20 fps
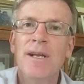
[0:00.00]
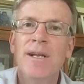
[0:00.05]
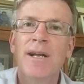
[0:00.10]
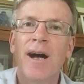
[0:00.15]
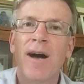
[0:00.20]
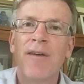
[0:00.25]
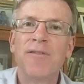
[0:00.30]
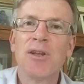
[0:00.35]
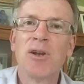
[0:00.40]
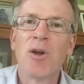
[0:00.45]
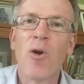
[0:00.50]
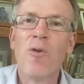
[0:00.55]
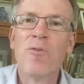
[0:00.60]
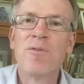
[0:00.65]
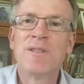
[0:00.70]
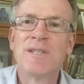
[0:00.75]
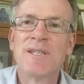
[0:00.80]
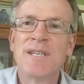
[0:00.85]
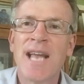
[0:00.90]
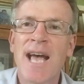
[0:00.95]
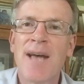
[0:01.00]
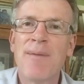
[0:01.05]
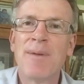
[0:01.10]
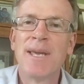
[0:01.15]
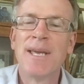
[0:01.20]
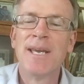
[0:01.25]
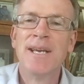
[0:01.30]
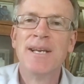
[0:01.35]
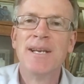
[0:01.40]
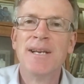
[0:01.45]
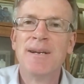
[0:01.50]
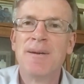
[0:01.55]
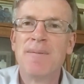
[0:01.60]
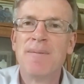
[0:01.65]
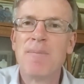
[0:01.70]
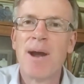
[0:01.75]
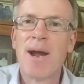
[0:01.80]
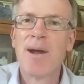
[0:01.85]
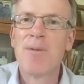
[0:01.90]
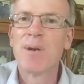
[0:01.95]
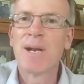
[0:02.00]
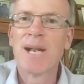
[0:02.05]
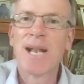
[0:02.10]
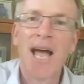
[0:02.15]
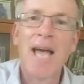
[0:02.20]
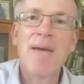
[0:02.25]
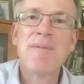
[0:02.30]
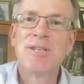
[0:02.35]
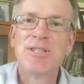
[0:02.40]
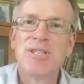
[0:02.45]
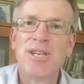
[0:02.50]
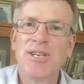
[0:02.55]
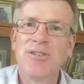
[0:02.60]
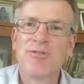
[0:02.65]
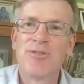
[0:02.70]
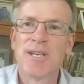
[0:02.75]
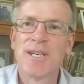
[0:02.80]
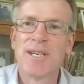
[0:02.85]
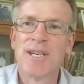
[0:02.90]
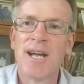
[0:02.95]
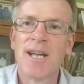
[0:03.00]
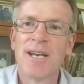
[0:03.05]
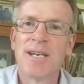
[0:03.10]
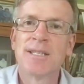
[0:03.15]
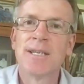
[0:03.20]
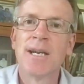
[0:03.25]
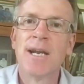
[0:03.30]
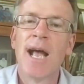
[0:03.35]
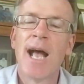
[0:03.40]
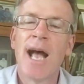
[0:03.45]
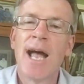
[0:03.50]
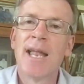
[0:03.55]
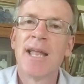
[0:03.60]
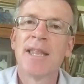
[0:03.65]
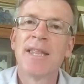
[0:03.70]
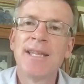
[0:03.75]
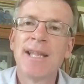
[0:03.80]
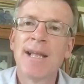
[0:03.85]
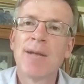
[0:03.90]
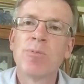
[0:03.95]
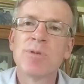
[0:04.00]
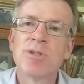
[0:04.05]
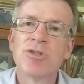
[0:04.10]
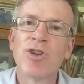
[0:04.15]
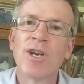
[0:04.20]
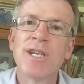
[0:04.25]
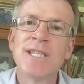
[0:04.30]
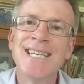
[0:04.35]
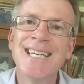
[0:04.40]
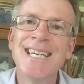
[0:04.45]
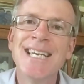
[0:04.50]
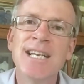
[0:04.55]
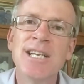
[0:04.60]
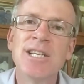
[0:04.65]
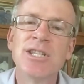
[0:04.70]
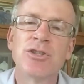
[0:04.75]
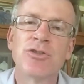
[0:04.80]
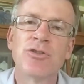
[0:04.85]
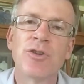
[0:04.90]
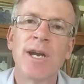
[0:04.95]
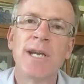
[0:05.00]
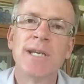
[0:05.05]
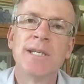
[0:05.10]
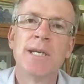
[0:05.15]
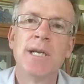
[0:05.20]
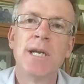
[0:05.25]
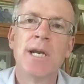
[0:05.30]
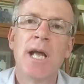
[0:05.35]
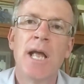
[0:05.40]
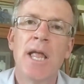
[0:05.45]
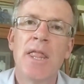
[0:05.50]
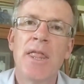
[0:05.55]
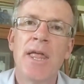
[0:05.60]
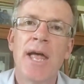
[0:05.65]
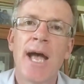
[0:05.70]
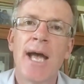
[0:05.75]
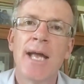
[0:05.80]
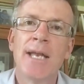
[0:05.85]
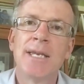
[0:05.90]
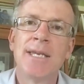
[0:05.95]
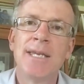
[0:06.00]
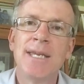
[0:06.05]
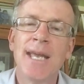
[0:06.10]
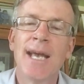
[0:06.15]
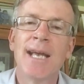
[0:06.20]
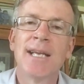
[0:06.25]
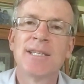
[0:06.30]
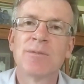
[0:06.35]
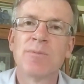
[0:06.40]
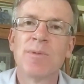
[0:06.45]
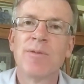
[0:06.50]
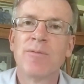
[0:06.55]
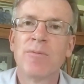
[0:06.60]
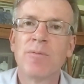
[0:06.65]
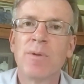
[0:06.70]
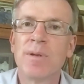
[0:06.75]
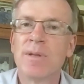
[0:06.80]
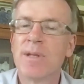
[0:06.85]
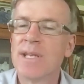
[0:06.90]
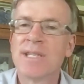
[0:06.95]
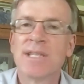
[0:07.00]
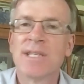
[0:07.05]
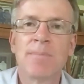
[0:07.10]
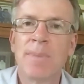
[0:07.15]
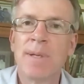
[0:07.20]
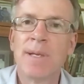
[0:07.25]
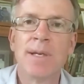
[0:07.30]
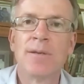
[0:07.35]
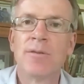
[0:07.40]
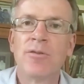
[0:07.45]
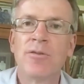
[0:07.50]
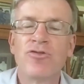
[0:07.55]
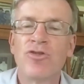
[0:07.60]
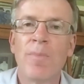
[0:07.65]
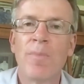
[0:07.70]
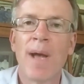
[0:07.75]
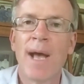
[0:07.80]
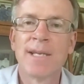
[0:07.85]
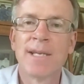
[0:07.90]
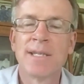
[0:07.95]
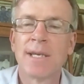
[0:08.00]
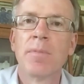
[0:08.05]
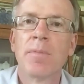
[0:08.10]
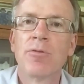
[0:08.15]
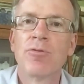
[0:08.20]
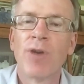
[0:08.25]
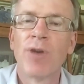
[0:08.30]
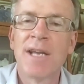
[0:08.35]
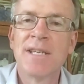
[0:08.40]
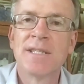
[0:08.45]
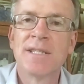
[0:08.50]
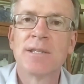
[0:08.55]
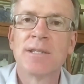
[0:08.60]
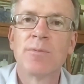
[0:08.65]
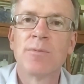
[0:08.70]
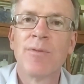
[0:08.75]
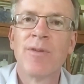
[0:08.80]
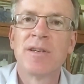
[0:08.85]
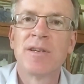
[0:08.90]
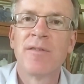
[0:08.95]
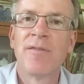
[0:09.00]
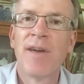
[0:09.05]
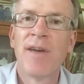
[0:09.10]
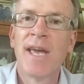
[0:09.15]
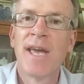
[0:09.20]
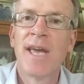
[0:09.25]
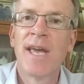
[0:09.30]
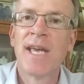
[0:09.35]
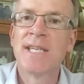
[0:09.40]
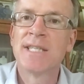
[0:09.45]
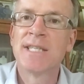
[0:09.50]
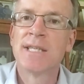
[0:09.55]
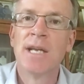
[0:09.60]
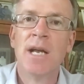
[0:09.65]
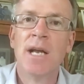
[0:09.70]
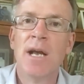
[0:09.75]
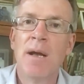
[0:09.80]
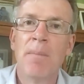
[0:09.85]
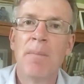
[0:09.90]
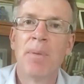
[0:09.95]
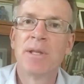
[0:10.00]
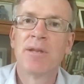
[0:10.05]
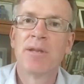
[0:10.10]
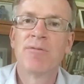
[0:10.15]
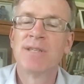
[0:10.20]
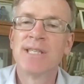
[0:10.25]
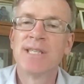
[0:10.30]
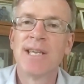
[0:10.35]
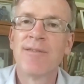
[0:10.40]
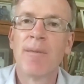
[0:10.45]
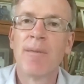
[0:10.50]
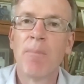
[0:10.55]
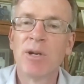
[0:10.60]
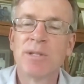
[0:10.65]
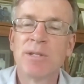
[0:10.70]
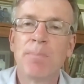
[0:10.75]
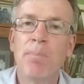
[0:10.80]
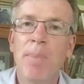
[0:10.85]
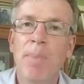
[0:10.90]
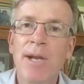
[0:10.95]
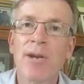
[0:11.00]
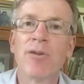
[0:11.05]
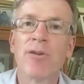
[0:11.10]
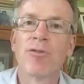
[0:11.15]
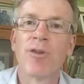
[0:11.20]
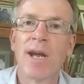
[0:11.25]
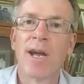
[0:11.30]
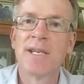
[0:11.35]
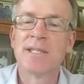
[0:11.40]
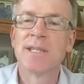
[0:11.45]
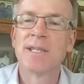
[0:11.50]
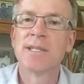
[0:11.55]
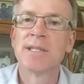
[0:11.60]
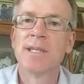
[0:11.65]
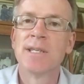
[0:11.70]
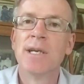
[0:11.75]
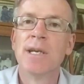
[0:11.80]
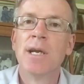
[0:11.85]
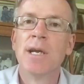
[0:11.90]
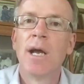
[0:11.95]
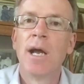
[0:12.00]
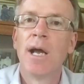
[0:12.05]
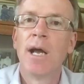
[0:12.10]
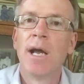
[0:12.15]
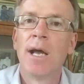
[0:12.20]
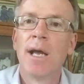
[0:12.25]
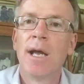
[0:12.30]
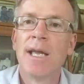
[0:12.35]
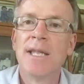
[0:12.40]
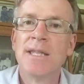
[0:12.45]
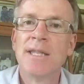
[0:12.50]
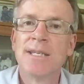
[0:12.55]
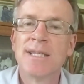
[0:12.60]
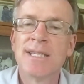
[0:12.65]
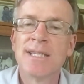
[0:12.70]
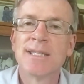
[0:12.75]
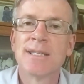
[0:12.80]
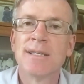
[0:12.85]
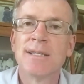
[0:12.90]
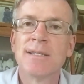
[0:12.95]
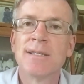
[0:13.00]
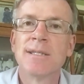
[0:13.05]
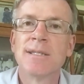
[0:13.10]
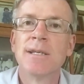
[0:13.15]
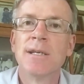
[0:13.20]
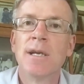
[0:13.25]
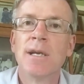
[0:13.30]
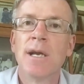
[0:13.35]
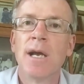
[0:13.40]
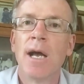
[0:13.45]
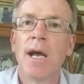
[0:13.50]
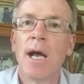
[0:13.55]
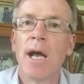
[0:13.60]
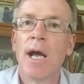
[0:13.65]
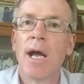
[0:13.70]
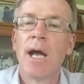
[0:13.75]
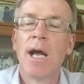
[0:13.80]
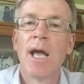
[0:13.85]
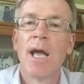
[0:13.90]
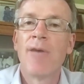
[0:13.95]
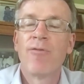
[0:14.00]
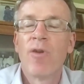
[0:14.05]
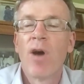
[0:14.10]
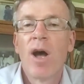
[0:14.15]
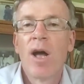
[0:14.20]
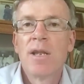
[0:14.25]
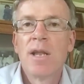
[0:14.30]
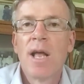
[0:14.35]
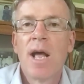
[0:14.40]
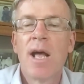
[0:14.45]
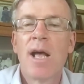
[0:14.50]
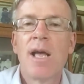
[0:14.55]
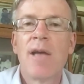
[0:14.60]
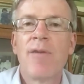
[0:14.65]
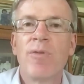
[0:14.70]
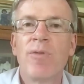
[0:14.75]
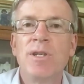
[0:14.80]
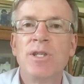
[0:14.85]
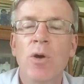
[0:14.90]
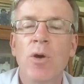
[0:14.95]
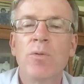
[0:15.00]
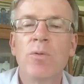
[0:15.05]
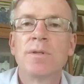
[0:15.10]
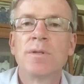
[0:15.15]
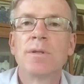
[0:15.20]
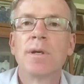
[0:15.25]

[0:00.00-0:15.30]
of the COVID tsunami with climate change written on it. And I think that was trying to illustrate that, yes, this has been a dramatic crisis we've had to face, but there is even a much bigger crisis in the distance if we don't